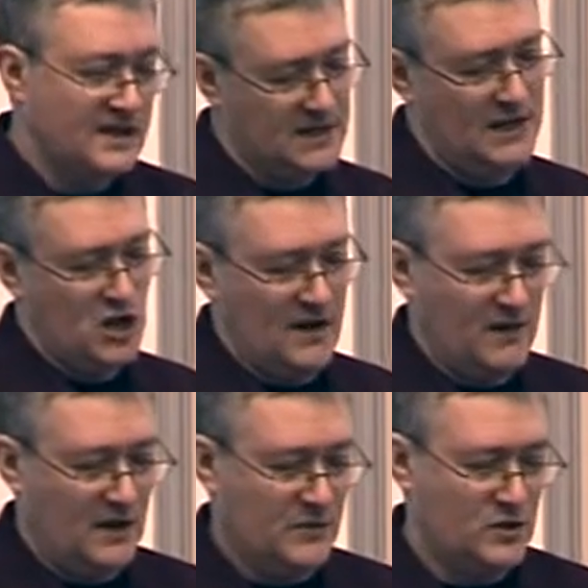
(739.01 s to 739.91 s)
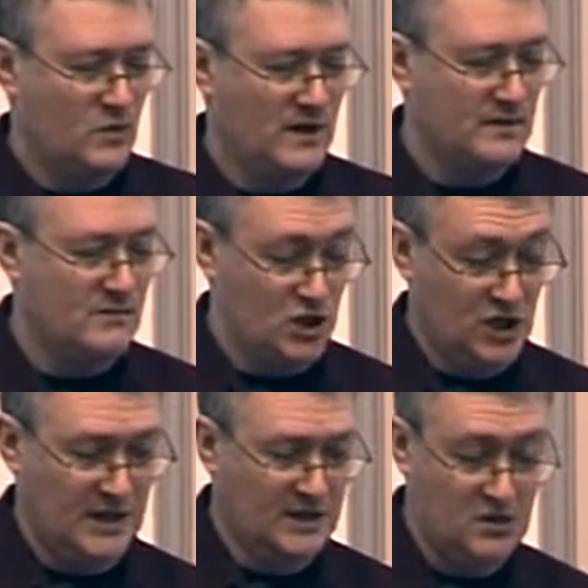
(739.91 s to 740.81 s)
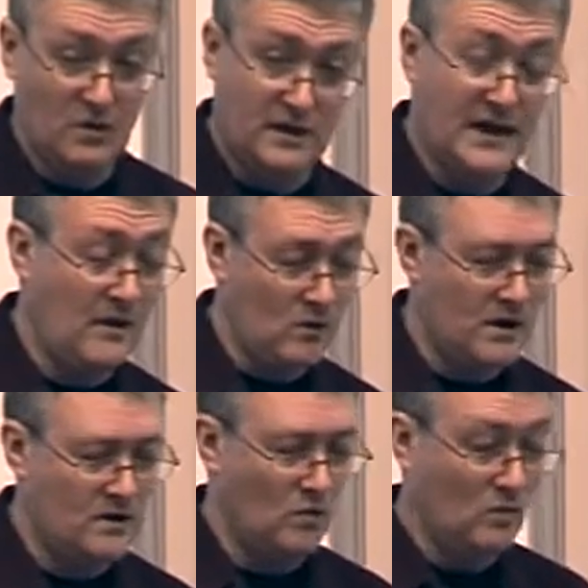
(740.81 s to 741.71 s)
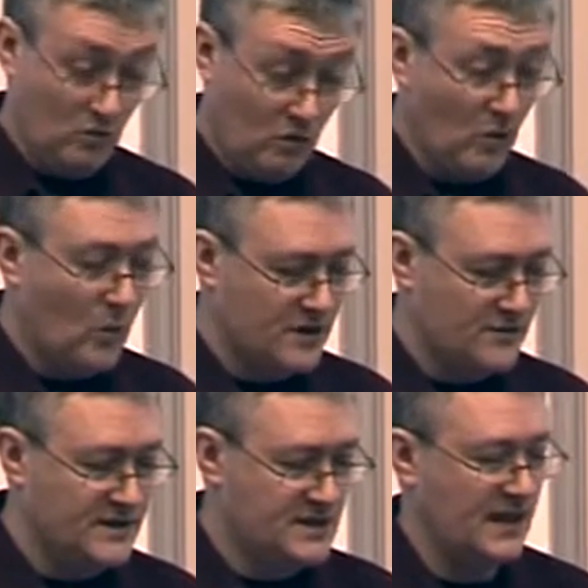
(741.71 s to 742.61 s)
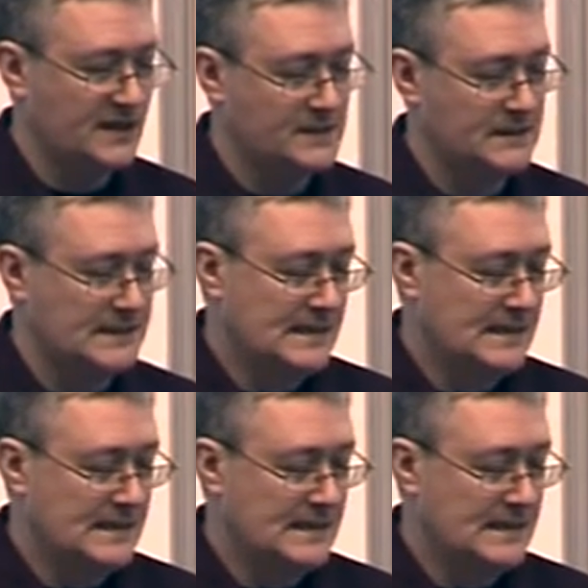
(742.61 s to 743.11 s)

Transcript: internet traffic between machines on a network or on the wider internet.